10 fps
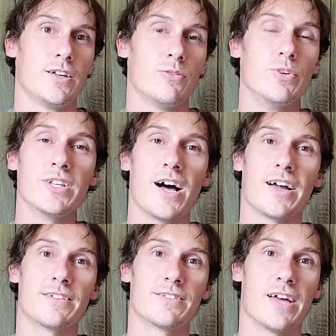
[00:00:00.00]

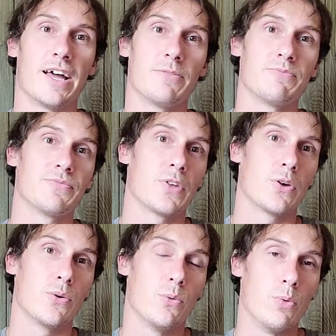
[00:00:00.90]
Realize that
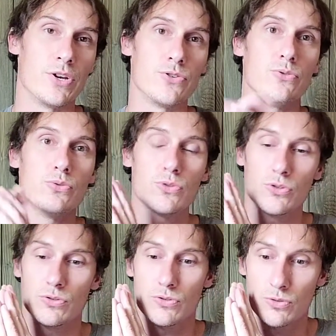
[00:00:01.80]
when you
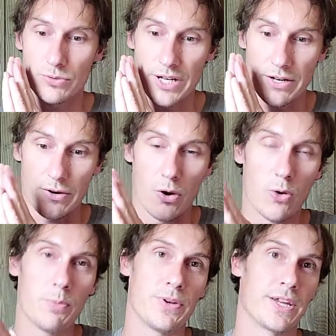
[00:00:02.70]
create an
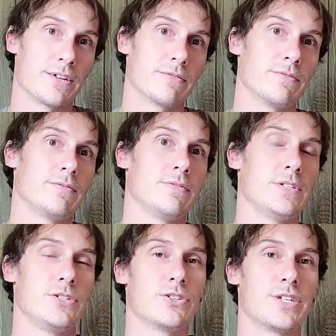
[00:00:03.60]
opening
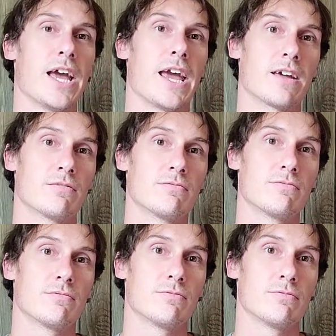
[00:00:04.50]
in your day,
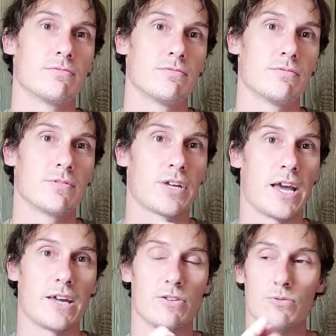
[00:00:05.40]

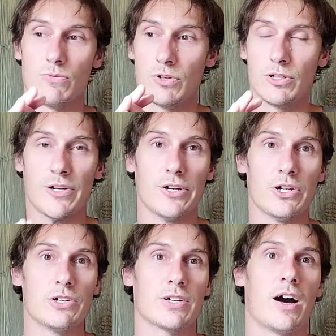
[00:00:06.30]
okay, you
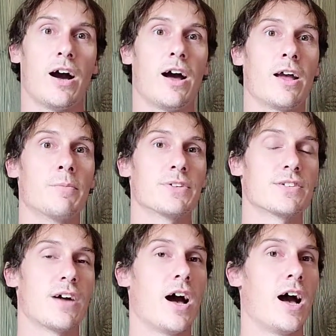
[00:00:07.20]
clear time
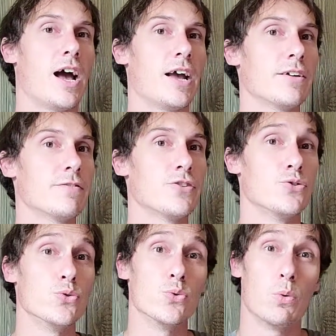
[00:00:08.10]
aside to
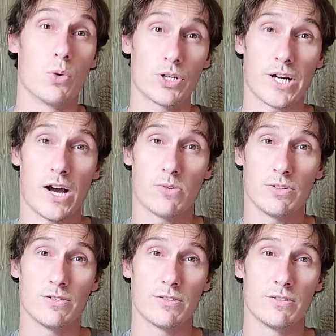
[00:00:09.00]
do a workout,
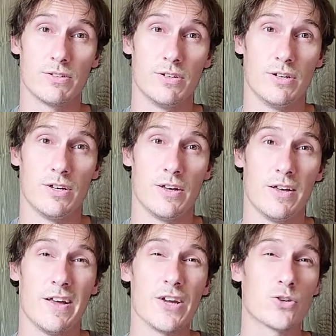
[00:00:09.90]

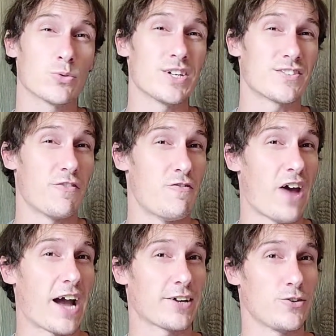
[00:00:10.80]
it creates a
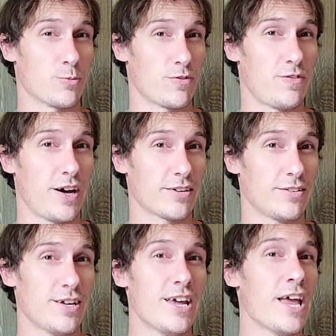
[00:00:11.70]
vacuum
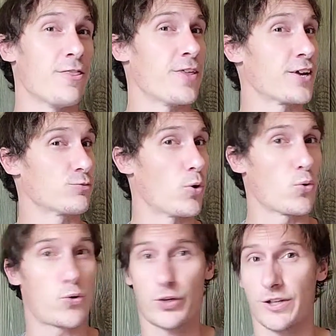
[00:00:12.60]
effect and things will
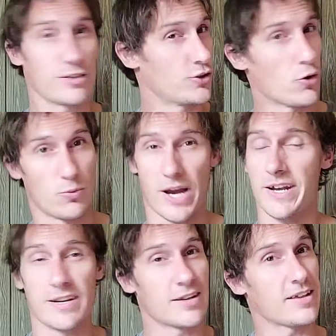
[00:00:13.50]
go
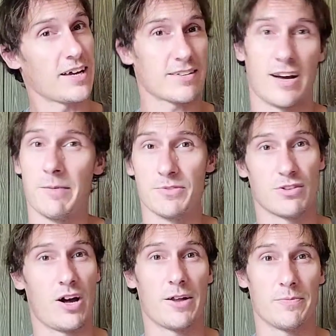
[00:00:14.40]
right into that time
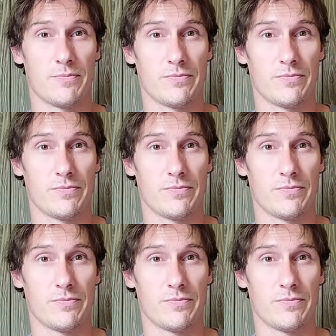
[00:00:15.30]
slot.